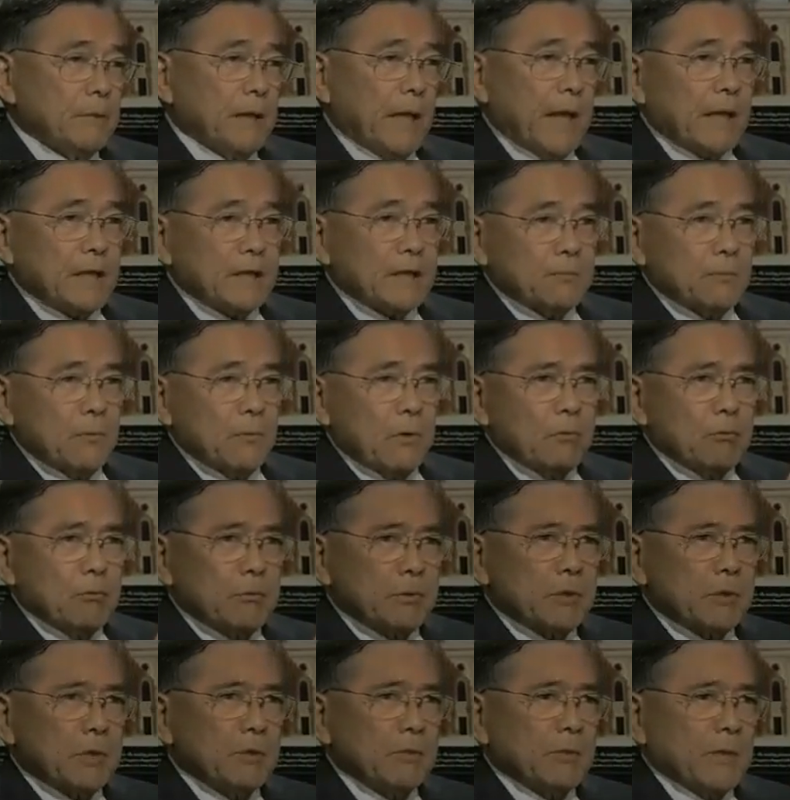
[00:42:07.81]
black smoke
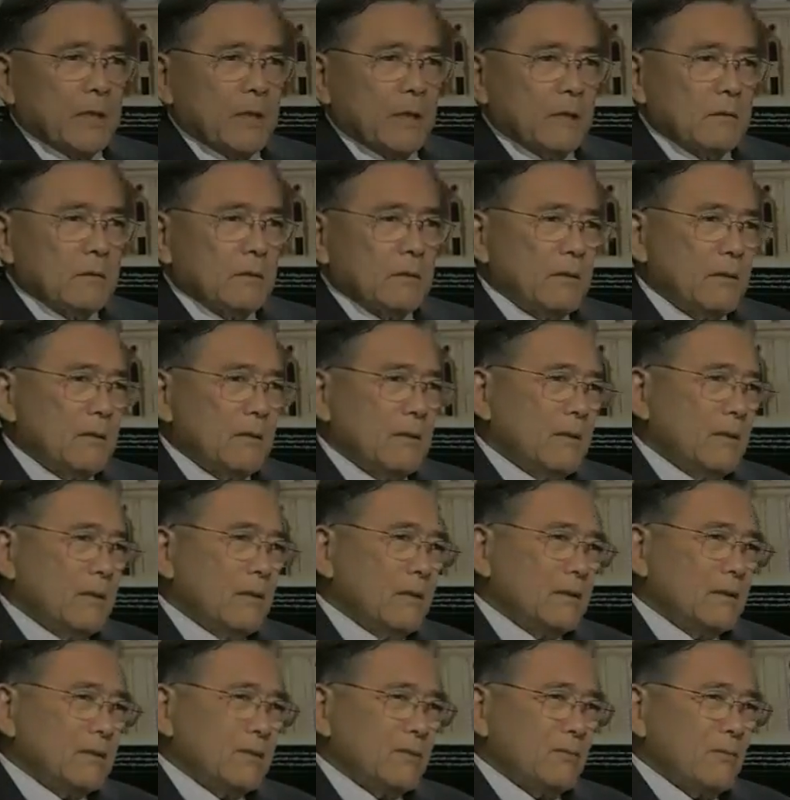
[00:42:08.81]
was coming out.
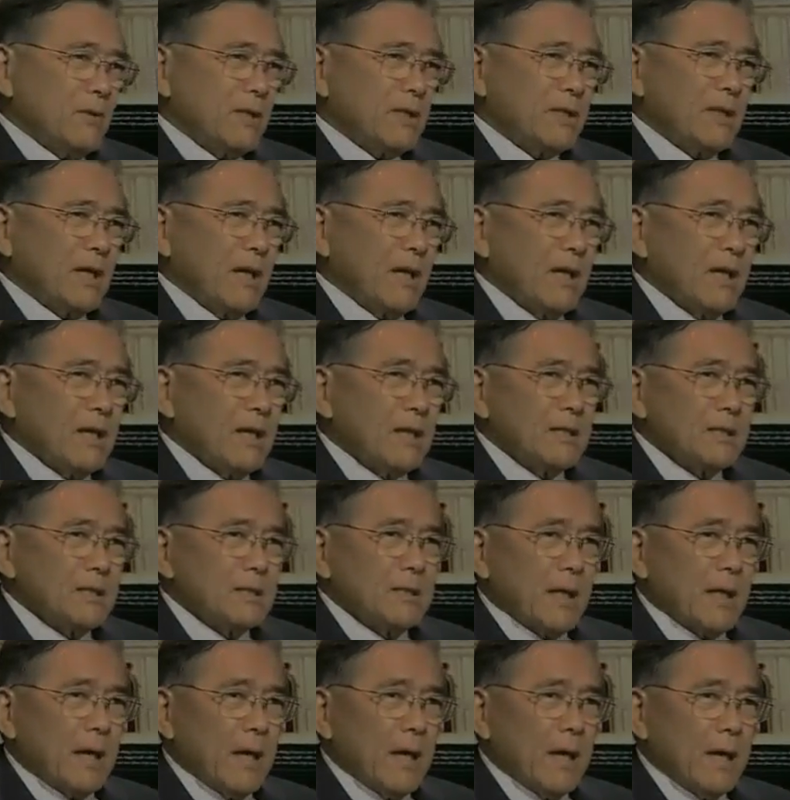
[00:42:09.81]
I said, "What the heck
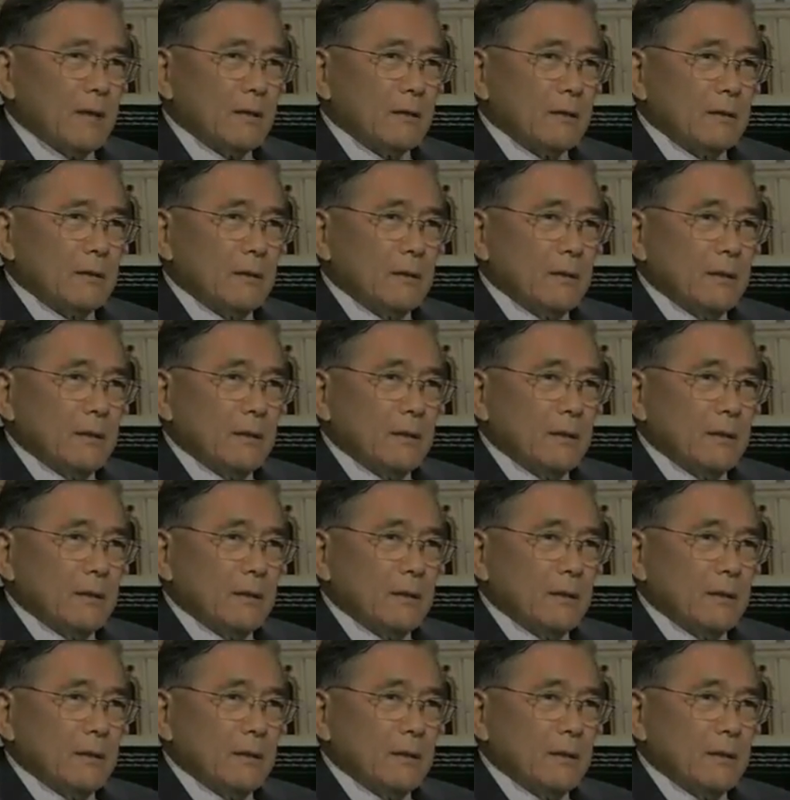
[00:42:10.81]
is that?"